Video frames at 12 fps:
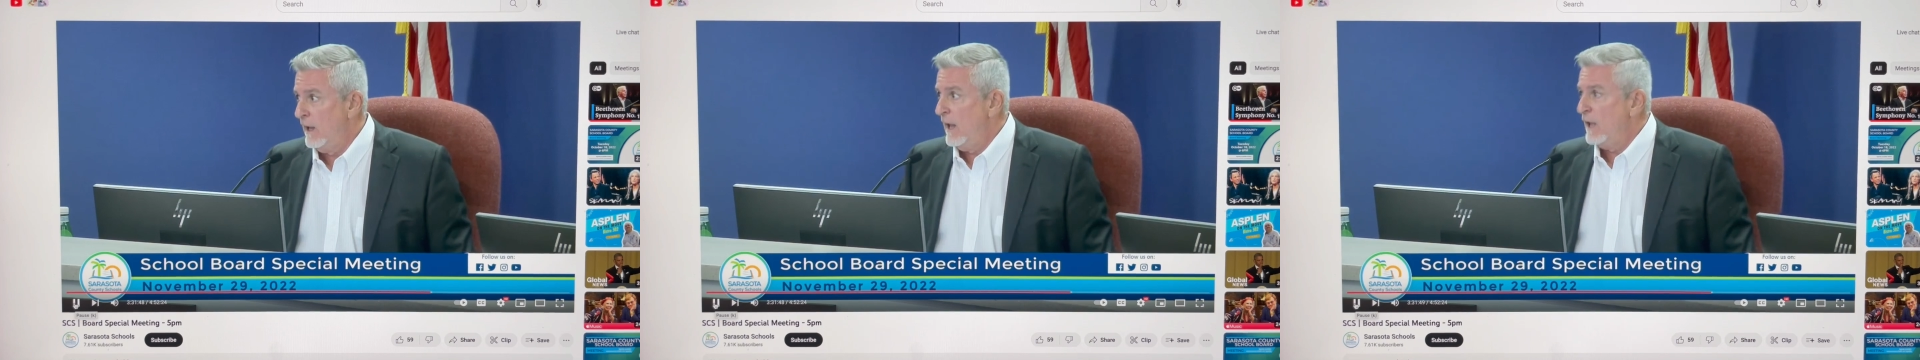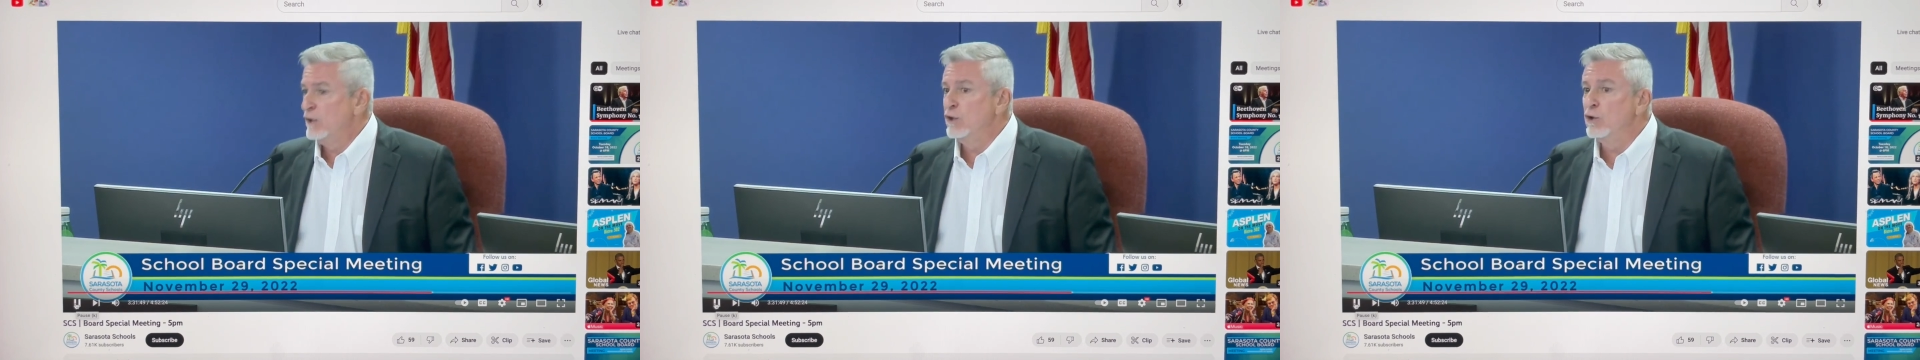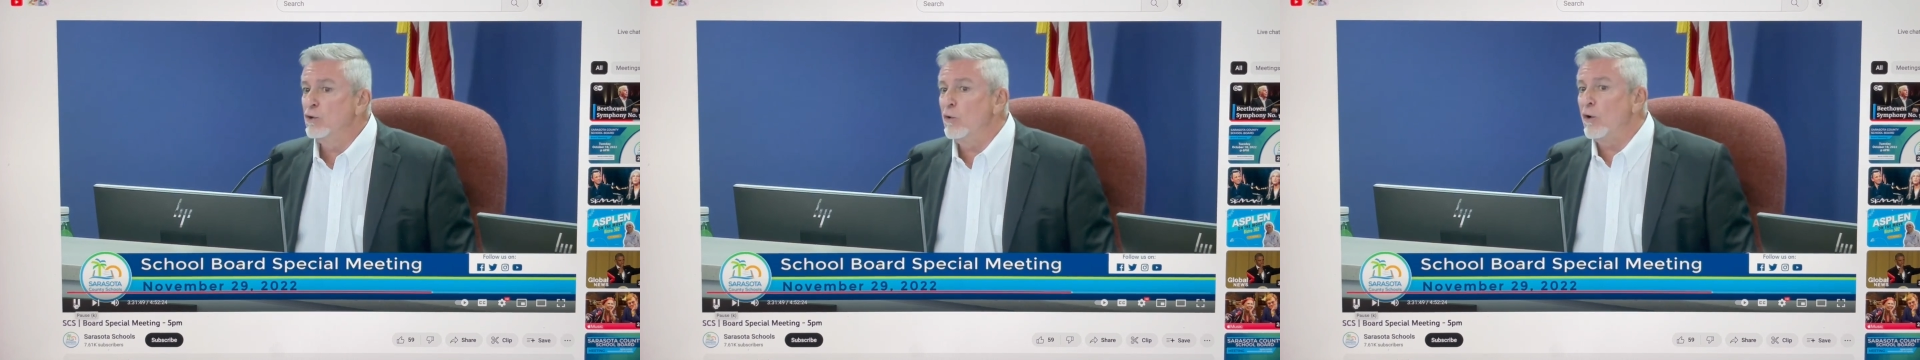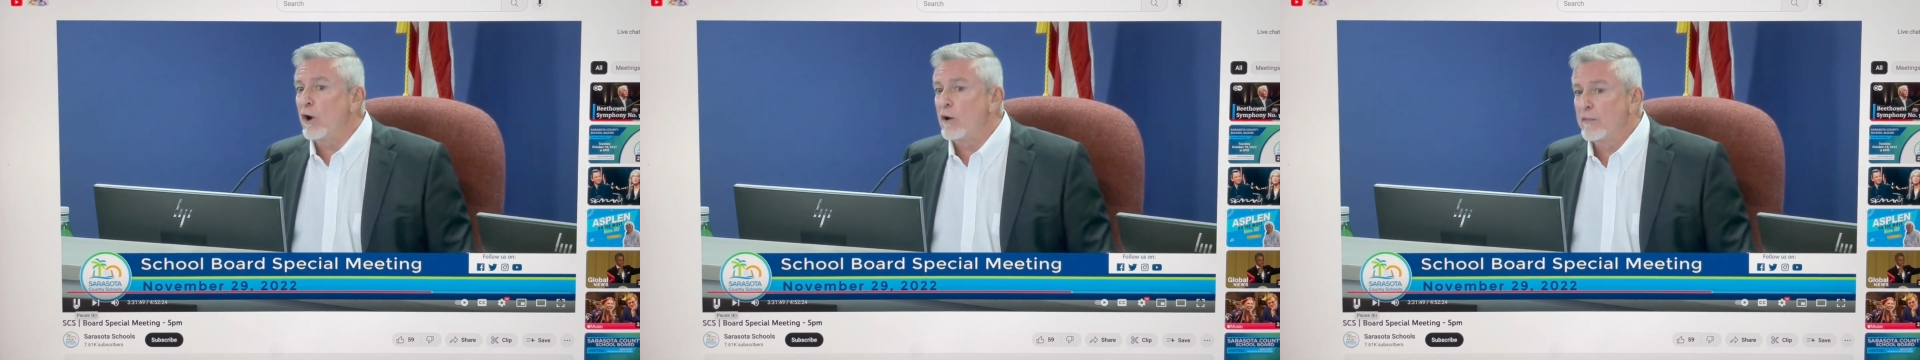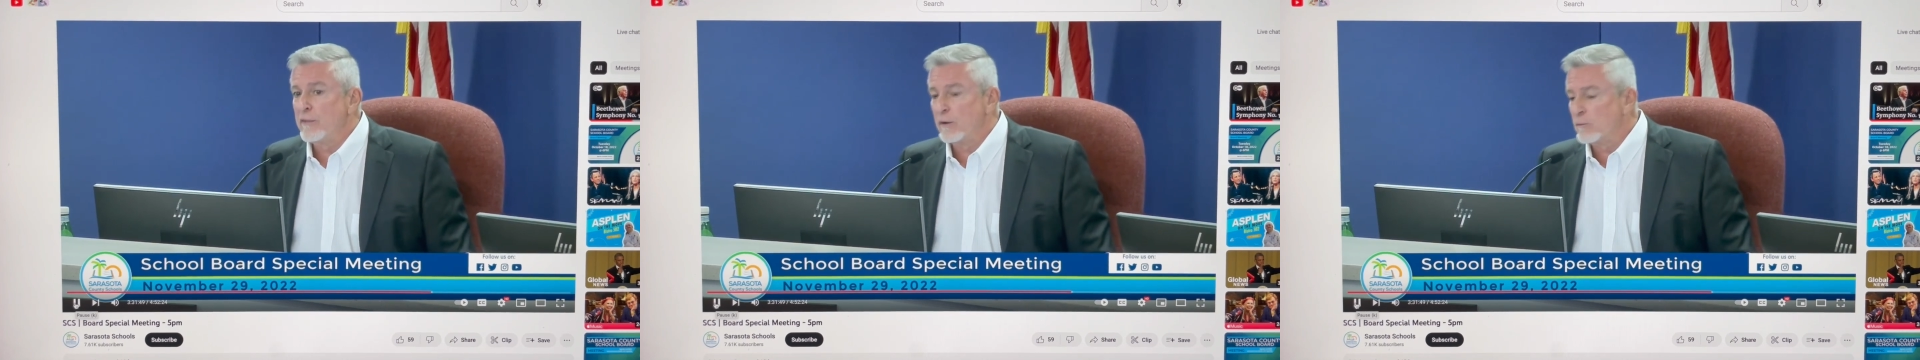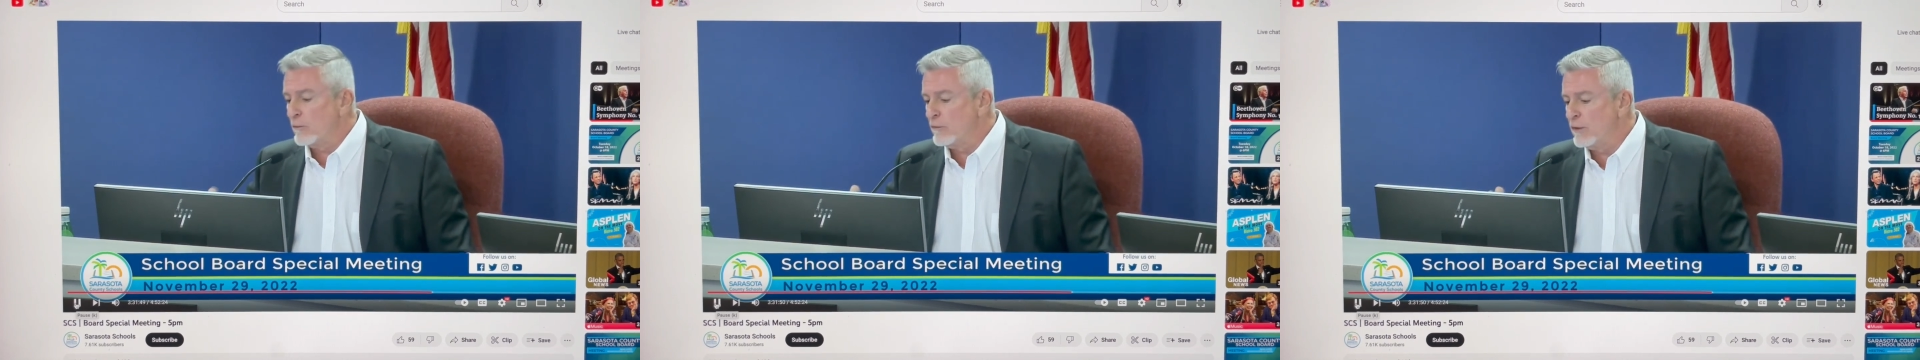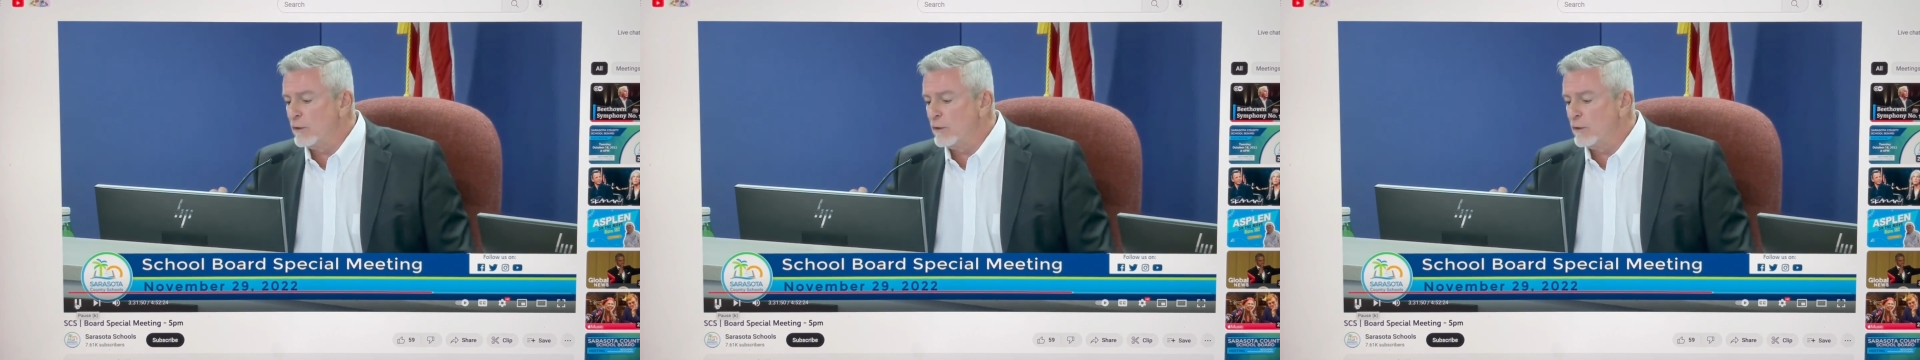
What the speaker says: the